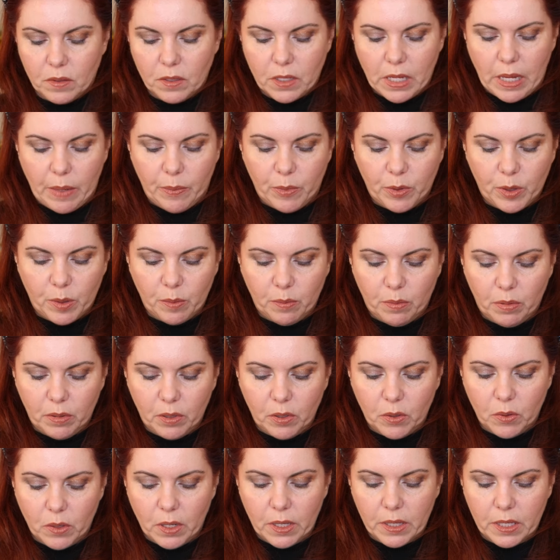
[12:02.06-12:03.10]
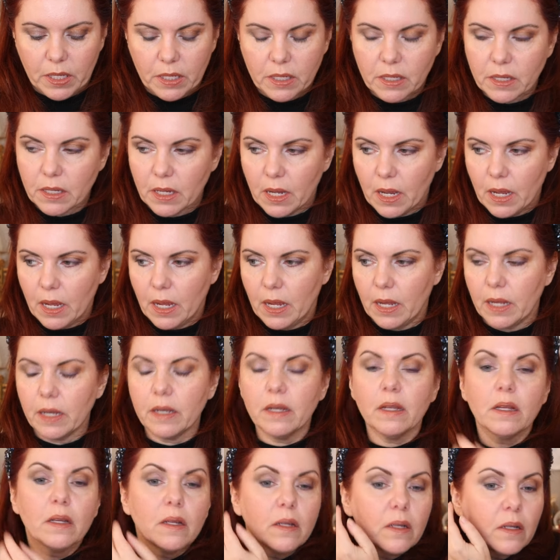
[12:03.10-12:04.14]
Same with the blue on this
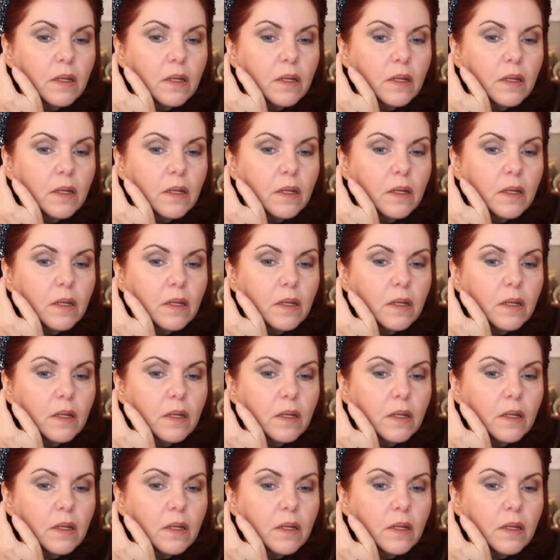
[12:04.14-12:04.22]
side.